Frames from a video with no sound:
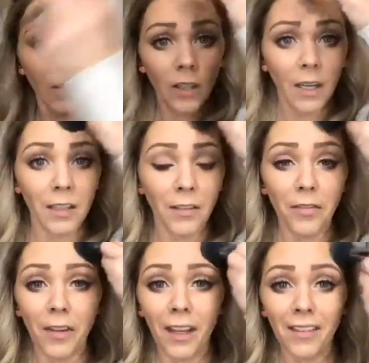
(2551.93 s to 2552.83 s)
kind of
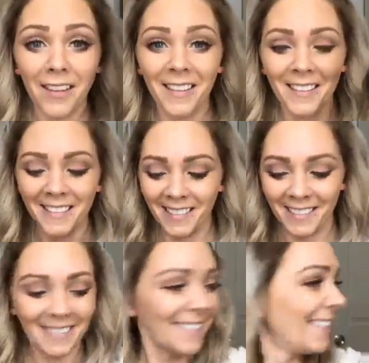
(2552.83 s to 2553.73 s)
fake.
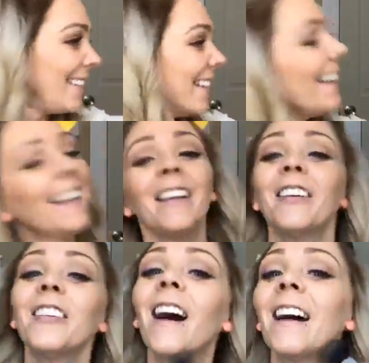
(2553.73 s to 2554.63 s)

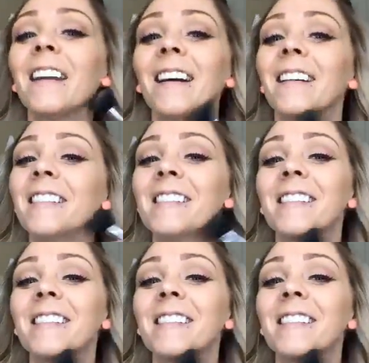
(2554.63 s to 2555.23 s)
You're not nice.